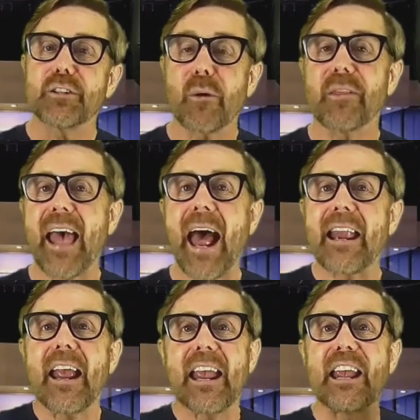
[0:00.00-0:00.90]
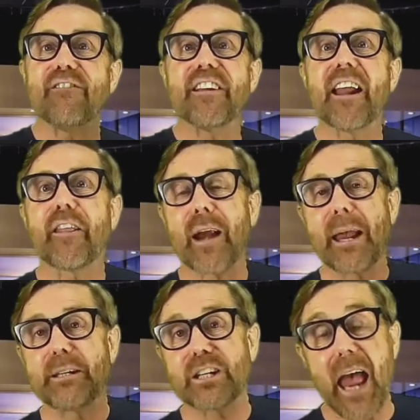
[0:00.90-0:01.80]
so that if another
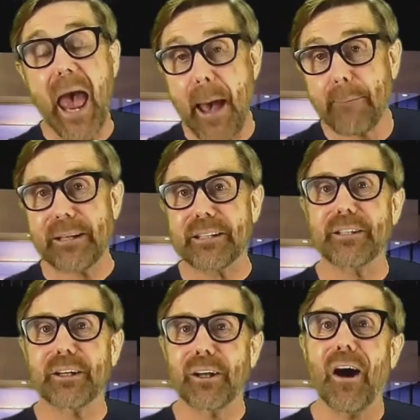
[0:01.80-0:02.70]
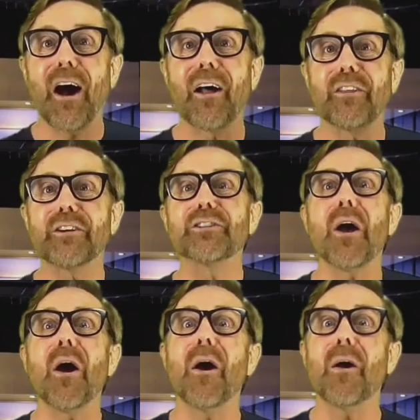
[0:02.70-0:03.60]
agent happens to call,
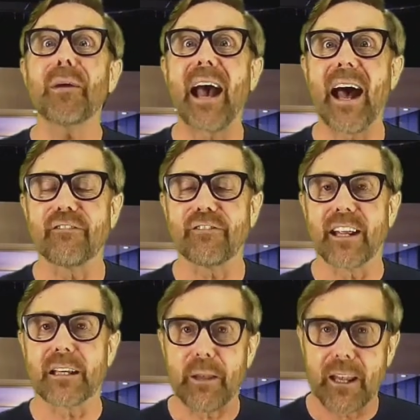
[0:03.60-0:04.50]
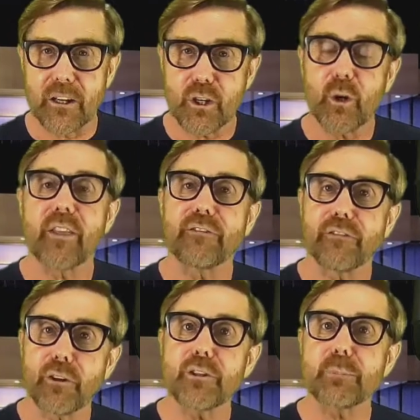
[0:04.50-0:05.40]
there's no conflict, because you're the
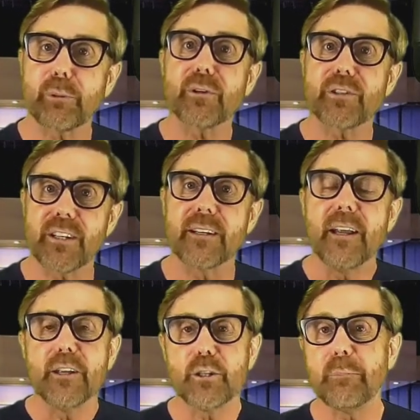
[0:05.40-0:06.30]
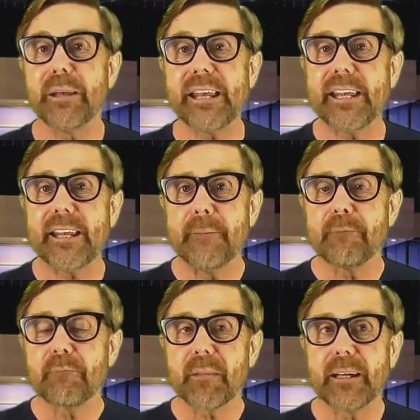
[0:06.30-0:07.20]
first person to be